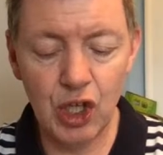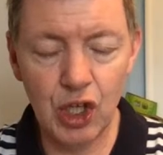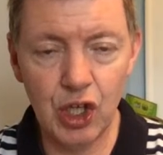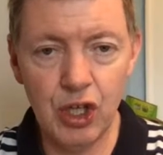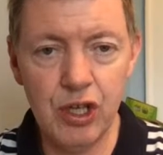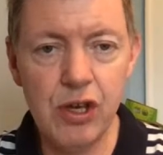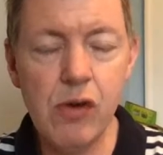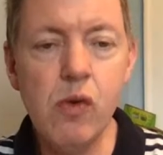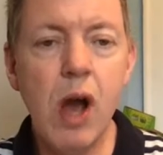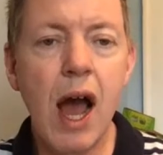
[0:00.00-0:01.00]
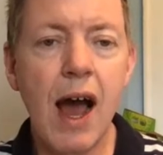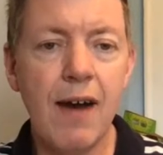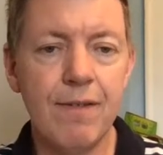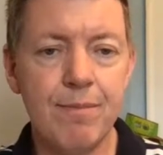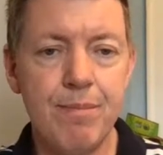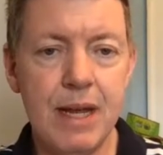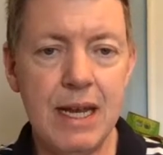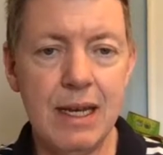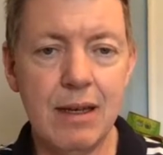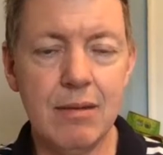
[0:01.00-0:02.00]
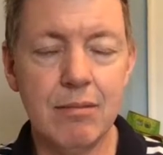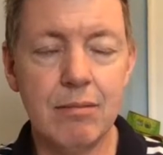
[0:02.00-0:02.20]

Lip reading: you have been,